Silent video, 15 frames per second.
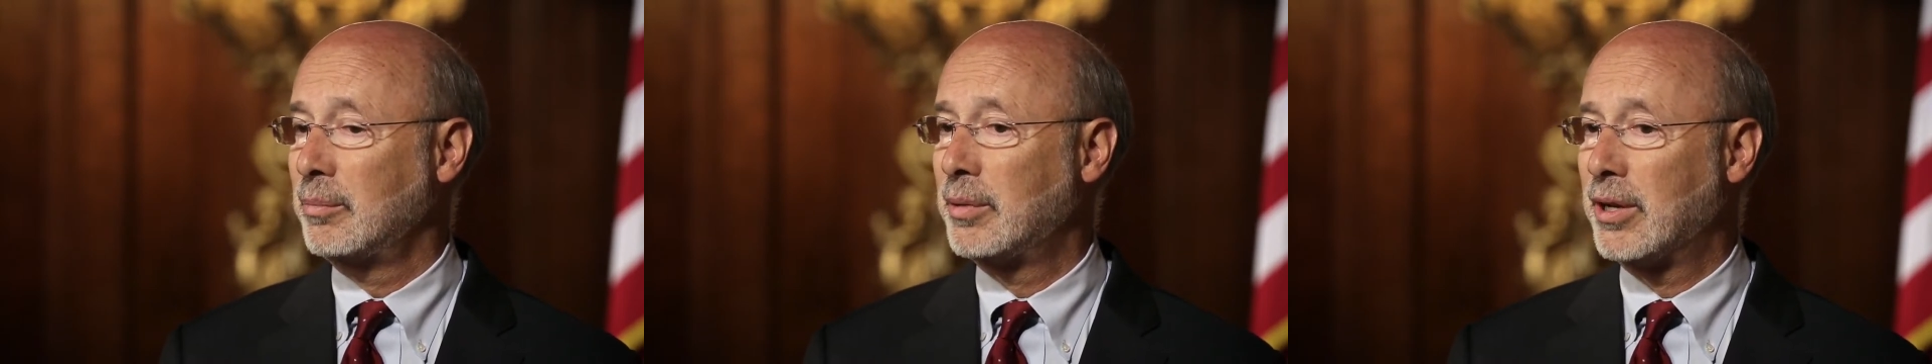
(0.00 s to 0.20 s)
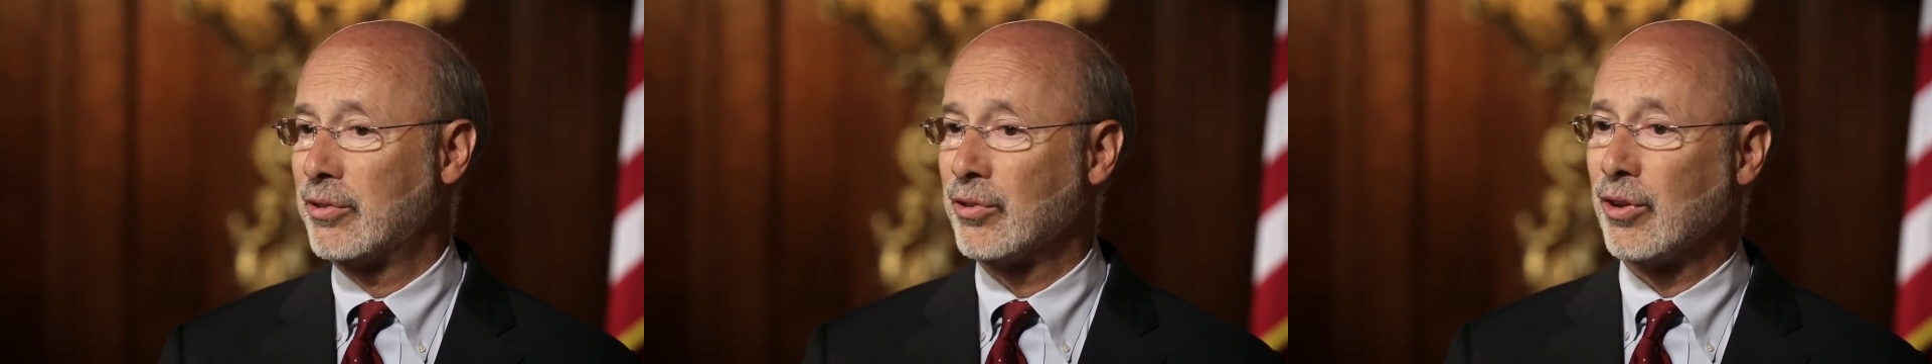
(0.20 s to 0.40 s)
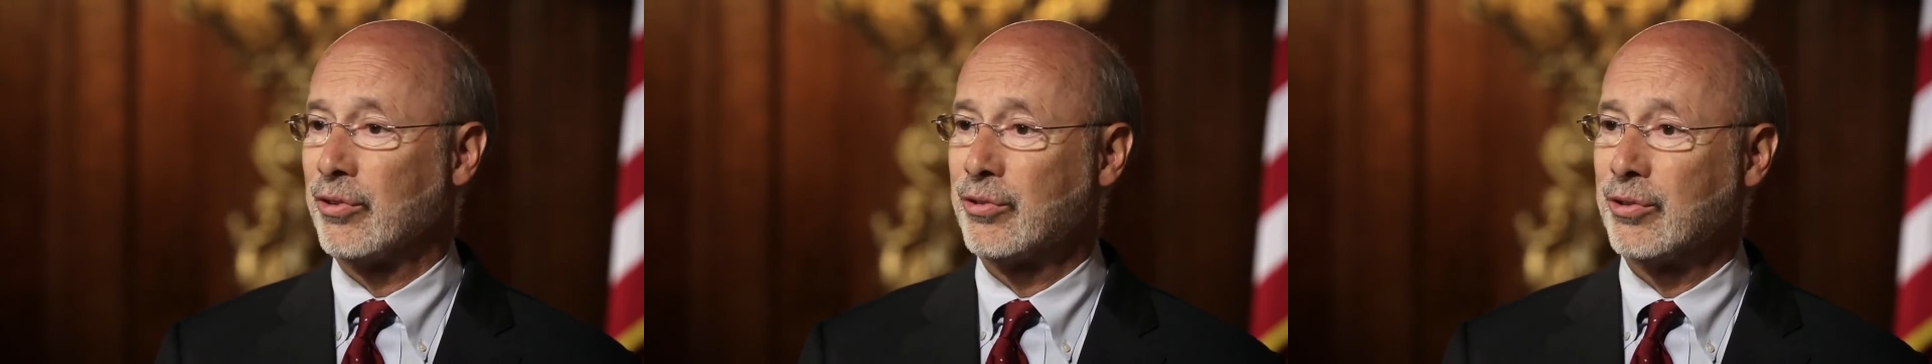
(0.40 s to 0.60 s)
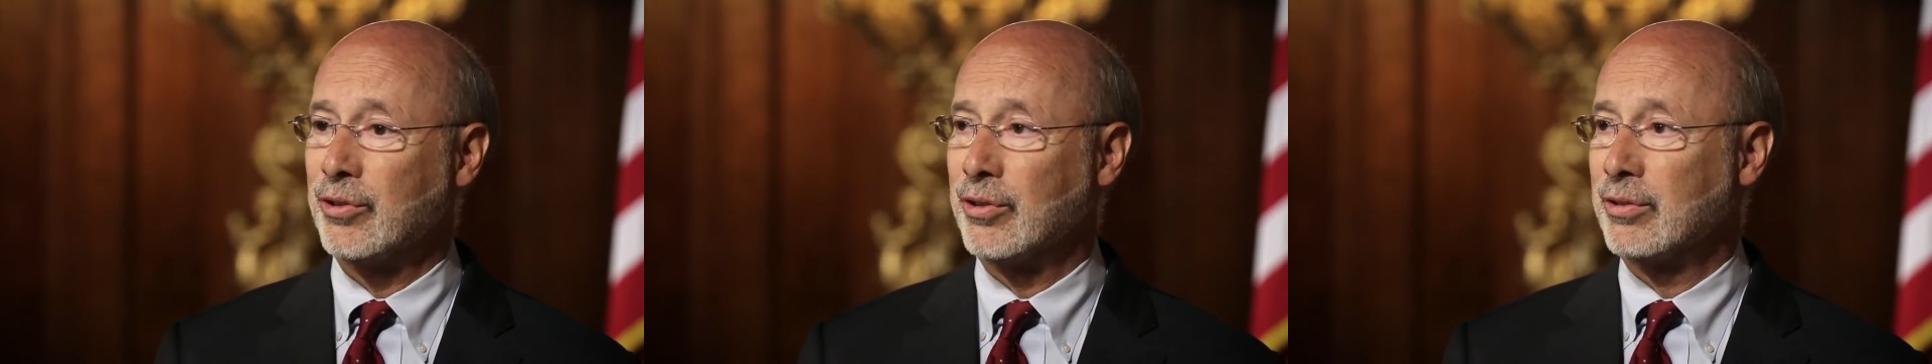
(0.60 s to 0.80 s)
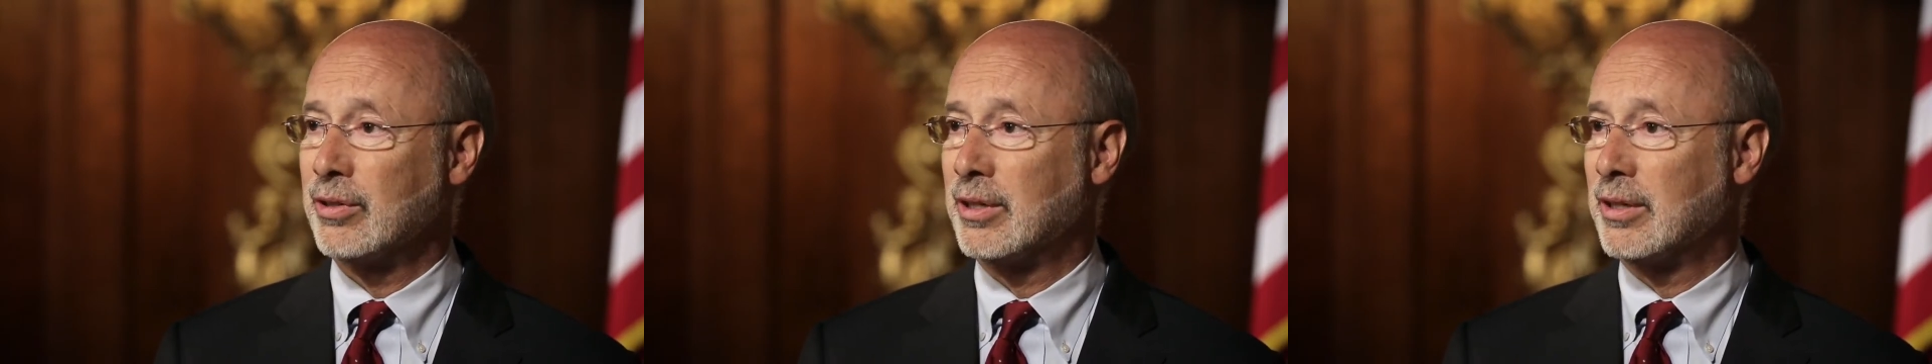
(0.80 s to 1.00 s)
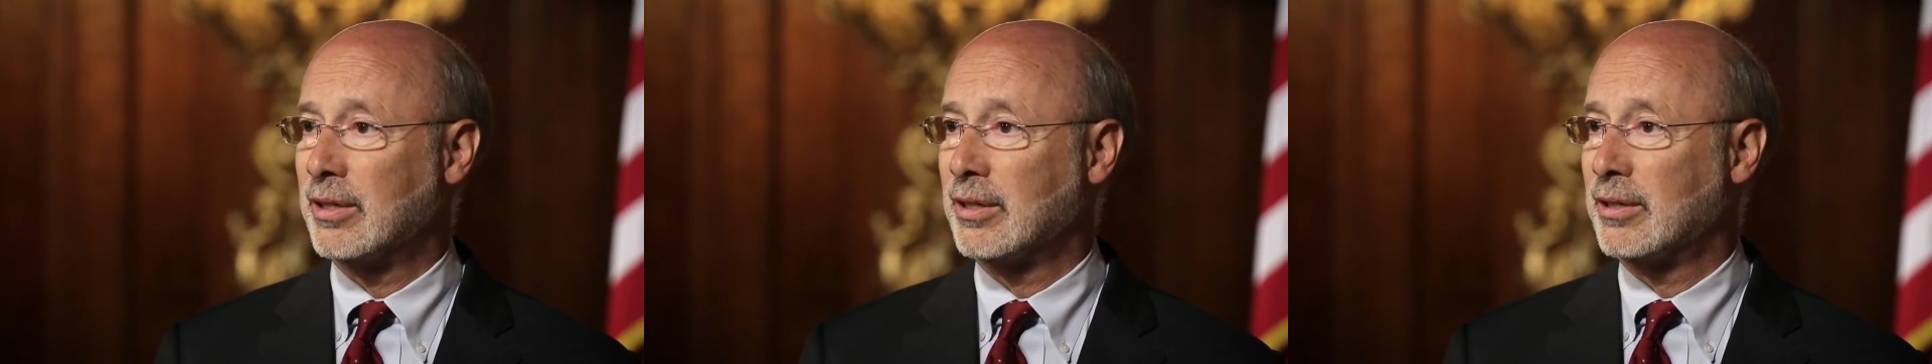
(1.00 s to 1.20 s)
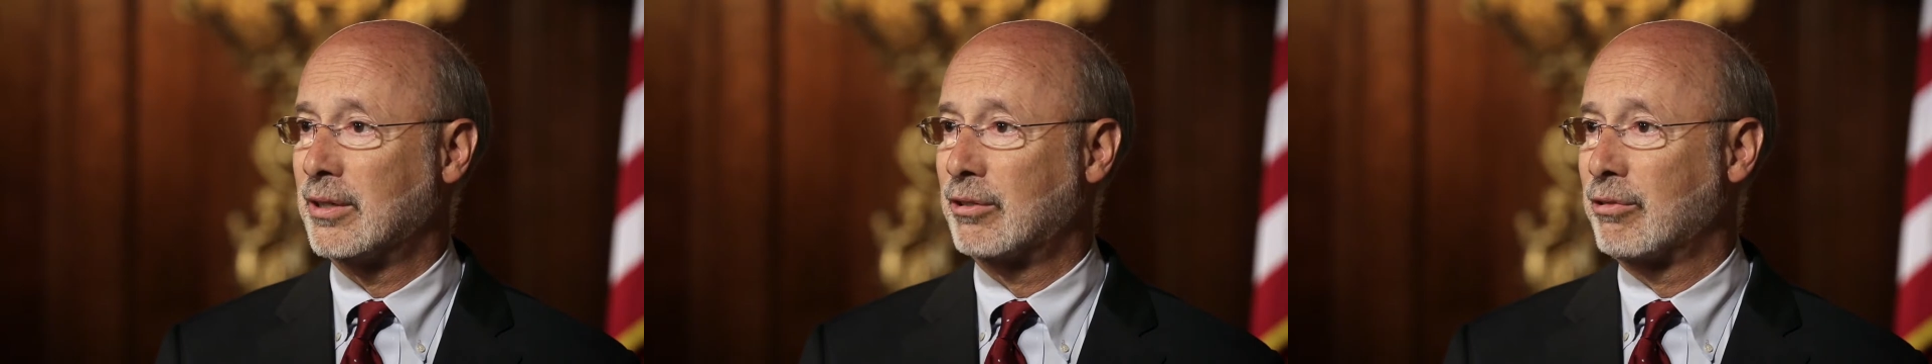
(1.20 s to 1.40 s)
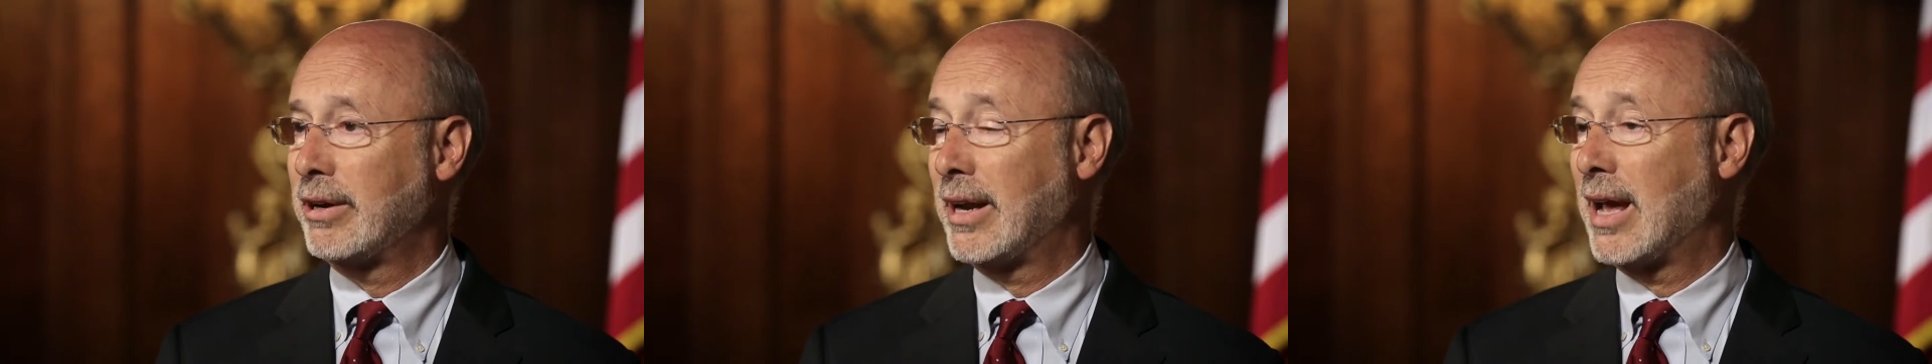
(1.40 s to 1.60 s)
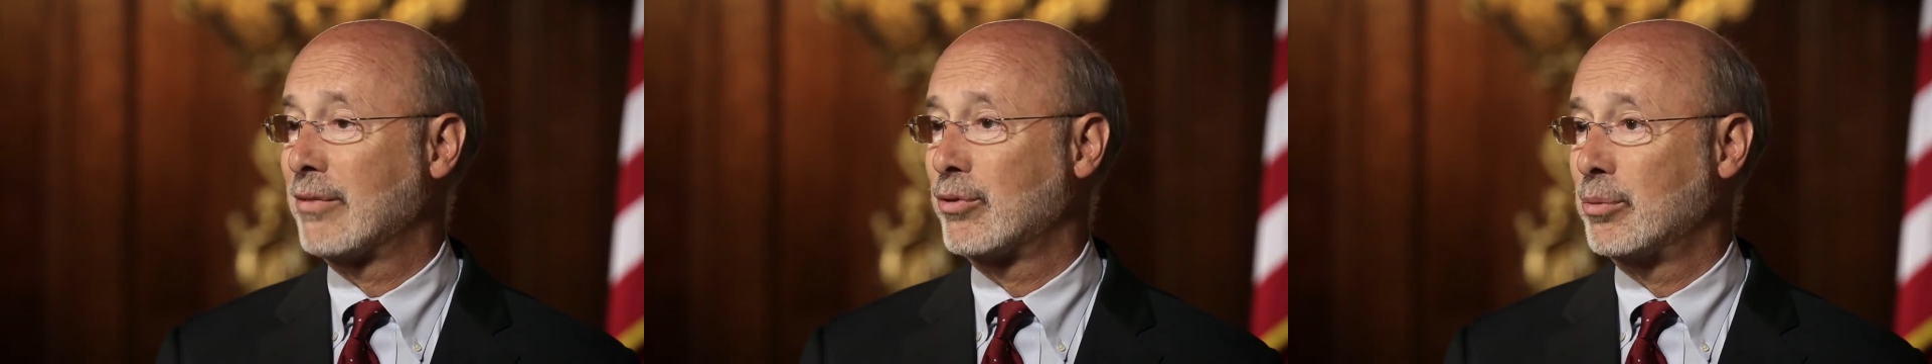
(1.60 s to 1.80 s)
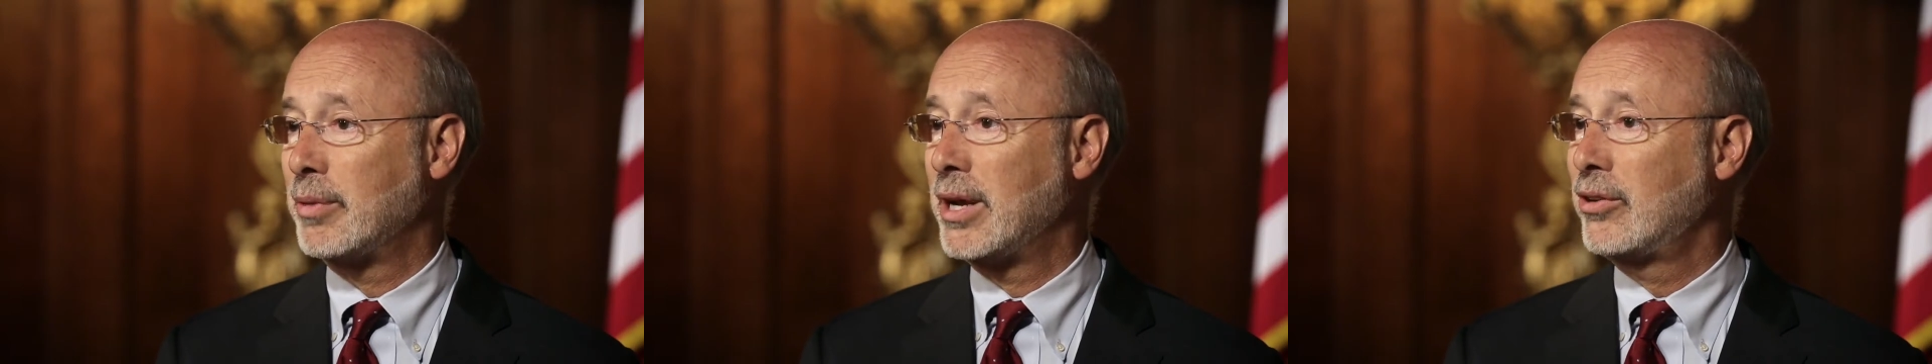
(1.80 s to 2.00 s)
but it's also a great
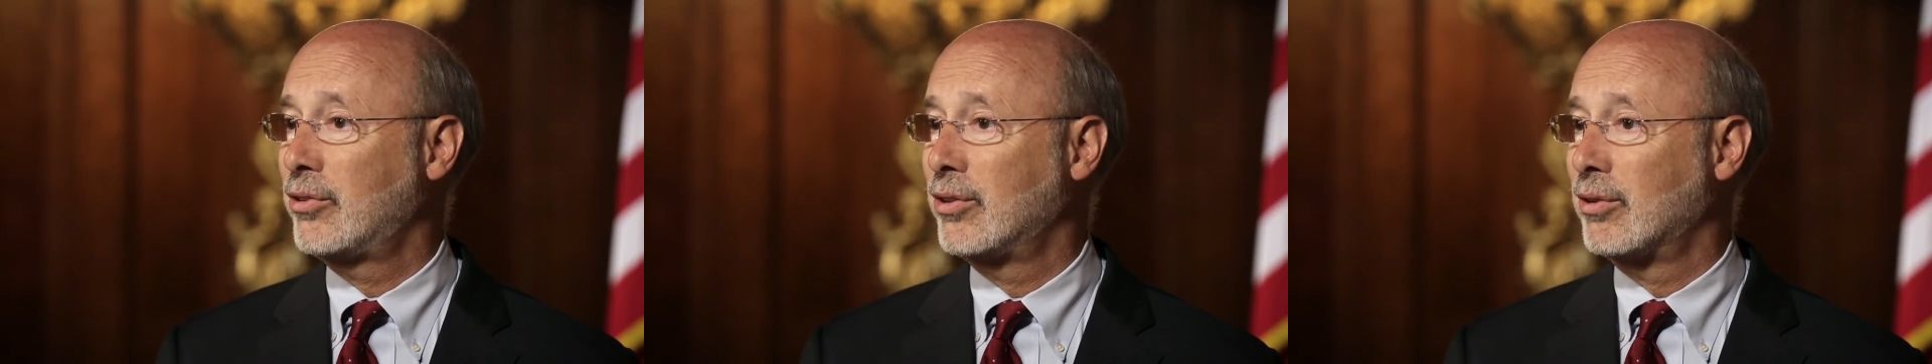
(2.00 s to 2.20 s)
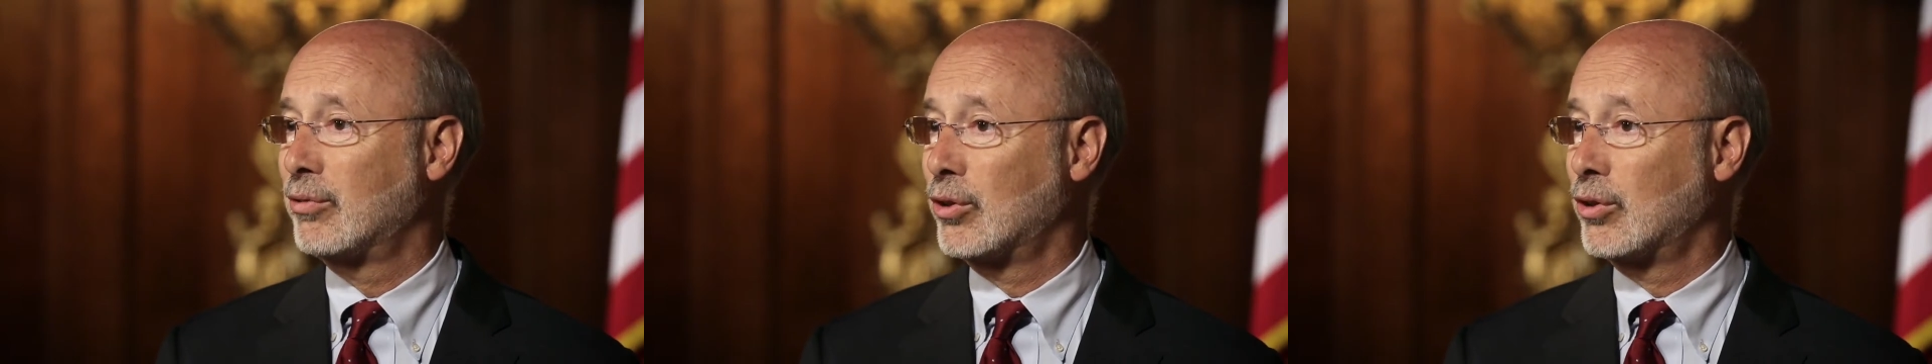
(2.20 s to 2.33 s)
affirmation